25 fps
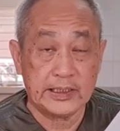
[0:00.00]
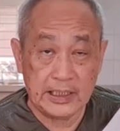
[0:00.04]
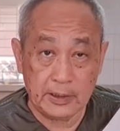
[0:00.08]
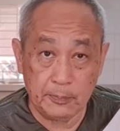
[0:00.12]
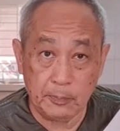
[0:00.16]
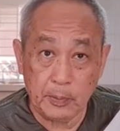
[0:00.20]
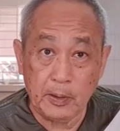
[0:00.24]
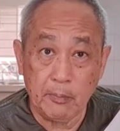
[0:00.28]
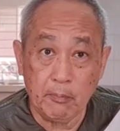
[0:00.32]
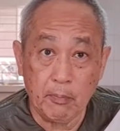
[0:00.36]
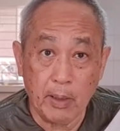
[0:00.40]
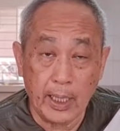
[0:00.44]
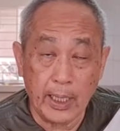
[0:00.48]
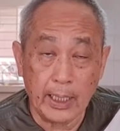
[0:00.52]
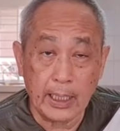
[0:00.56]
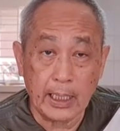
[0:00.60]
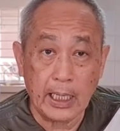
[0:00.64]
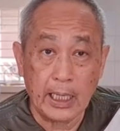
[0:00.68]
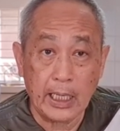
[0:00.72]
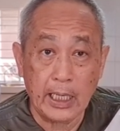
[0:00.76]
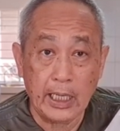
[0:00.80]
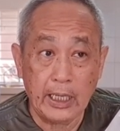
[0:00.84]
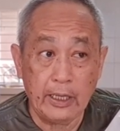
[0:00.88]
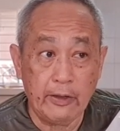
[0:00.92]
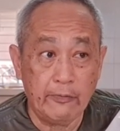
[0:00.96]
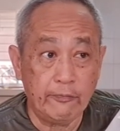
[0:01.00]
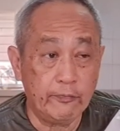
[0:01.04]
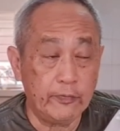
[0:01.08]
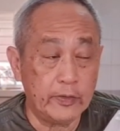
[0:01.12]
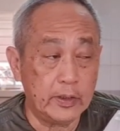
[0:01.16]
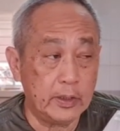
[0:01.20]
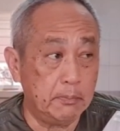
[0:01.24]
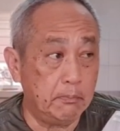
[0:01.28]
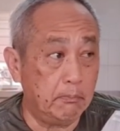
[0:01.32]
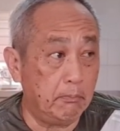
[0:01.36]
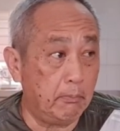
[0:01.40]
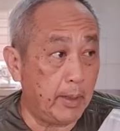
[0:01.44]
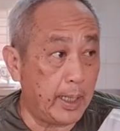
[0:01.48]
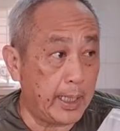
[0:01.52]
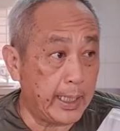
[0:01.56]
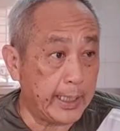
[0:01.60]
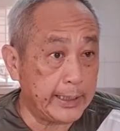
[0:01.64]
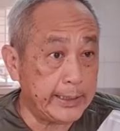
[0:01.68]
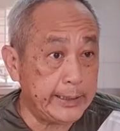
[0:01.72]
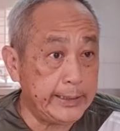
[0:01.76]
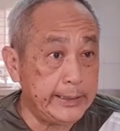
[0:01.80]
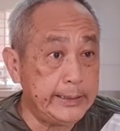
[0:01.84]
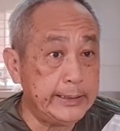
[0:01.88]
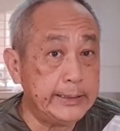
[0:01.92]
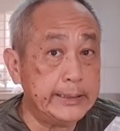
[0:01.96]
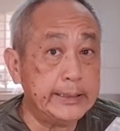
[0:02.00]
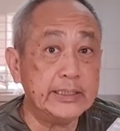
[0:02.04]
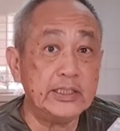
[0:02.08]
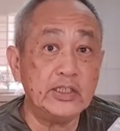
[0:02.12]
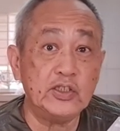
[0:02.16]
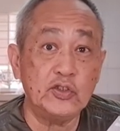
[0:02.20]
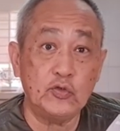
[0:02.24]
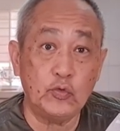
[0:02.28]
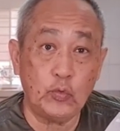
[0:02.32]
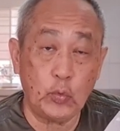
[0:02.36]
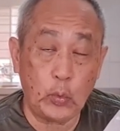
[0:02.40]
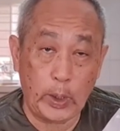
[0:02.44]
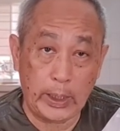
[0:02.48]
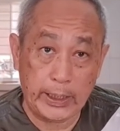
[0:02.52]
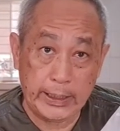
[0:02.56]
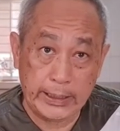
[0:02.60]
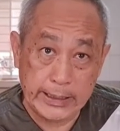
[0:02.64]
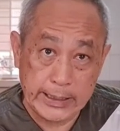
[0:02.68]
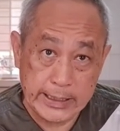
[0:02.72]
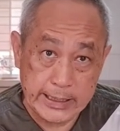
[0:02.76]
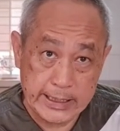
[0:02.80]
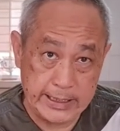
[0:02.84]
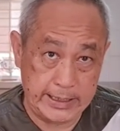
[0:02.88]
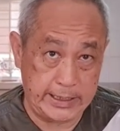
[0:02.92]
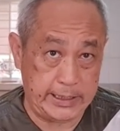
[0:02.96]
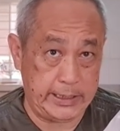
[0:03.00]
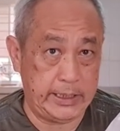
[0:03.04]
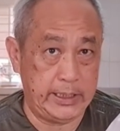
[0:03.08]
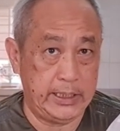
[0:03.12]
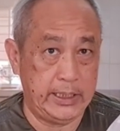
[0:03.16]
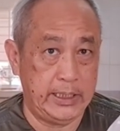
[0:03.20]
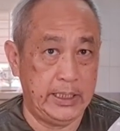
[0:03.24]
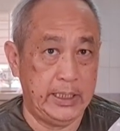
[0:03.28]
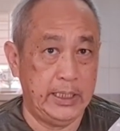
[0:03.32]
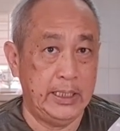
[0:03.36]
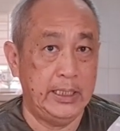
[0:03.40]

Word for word: sleeping bag, I have a -20